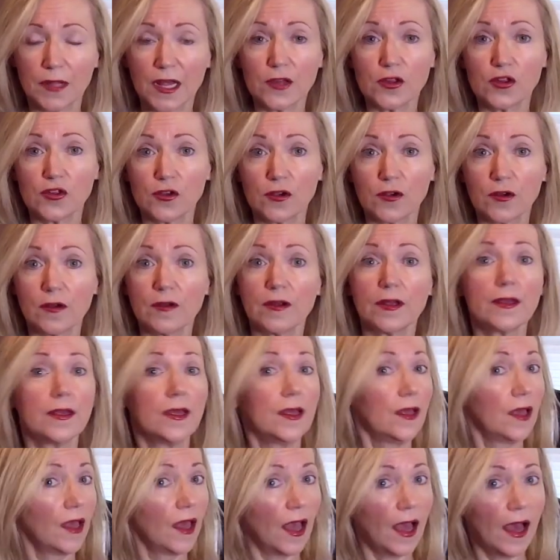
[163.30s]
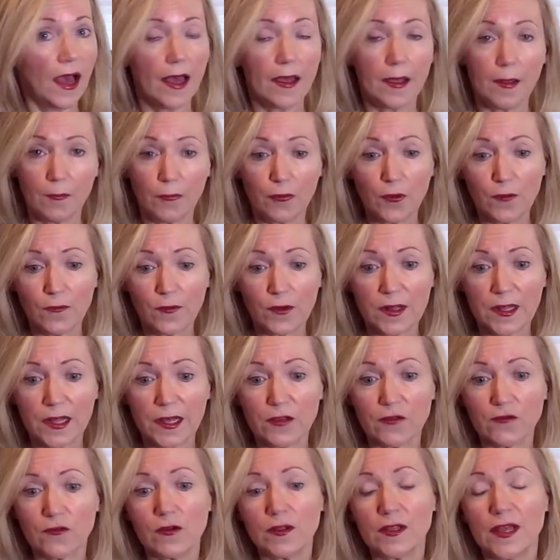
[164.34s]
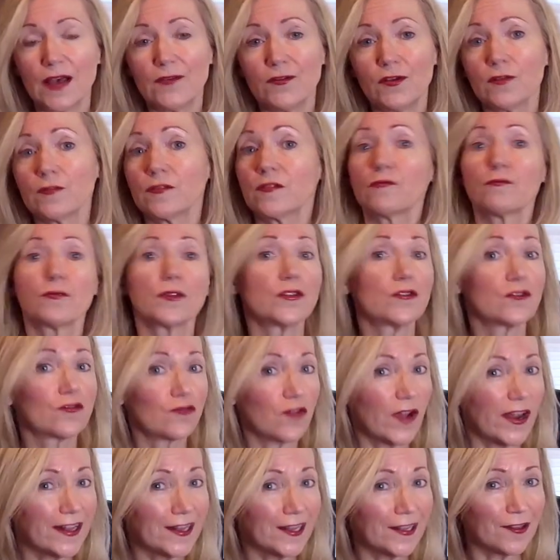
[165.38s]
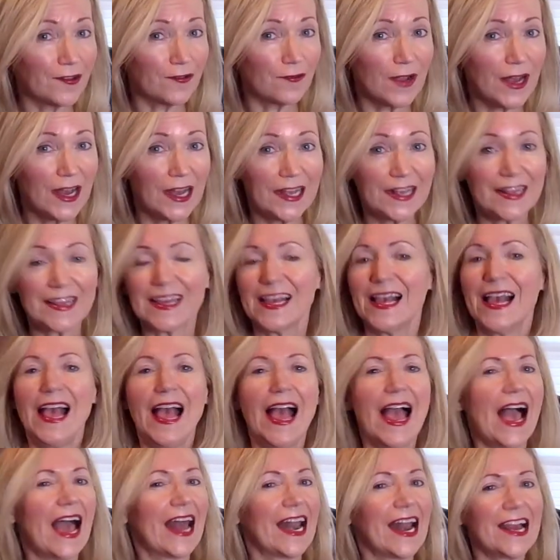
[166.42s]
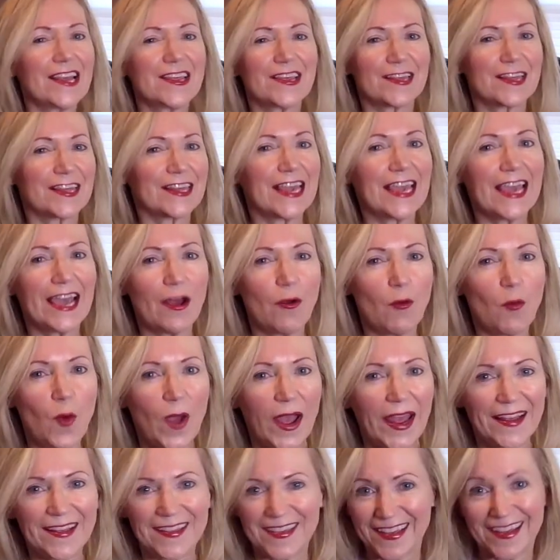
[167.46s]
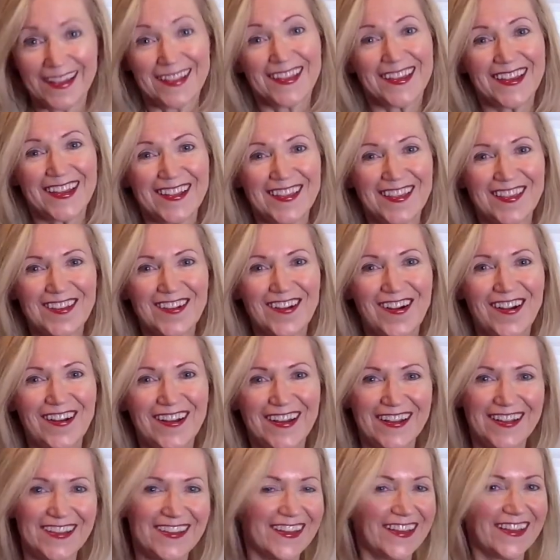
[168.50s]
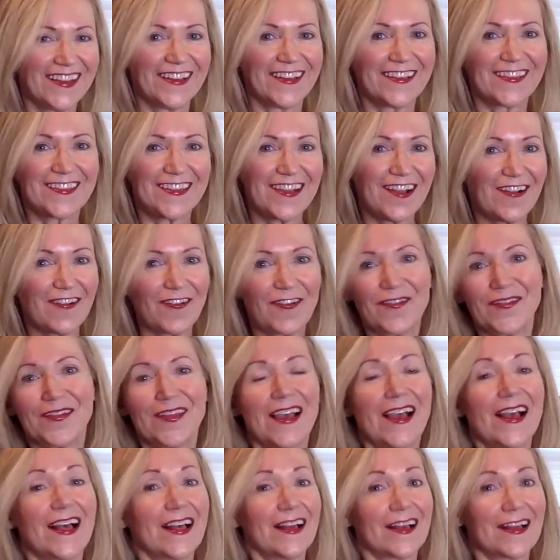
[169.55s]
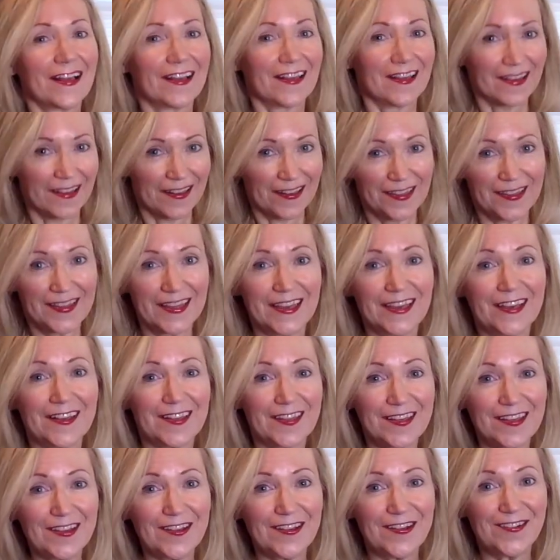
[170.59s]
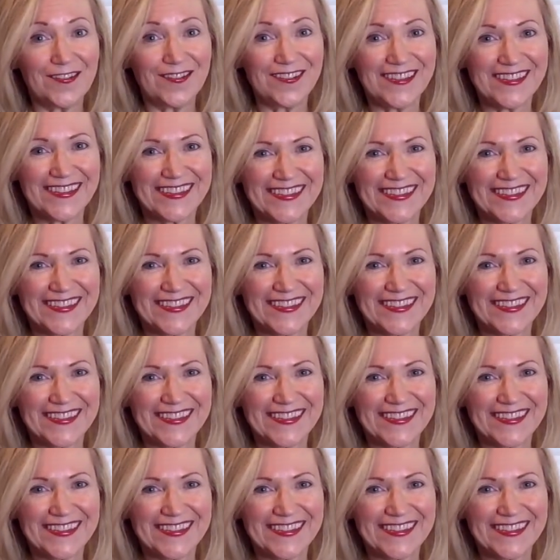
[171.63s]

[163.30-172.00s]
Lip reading: sugar, improve cholesterol levels, reduce triglycerides, and I just can't wait to get started. So, see you soon.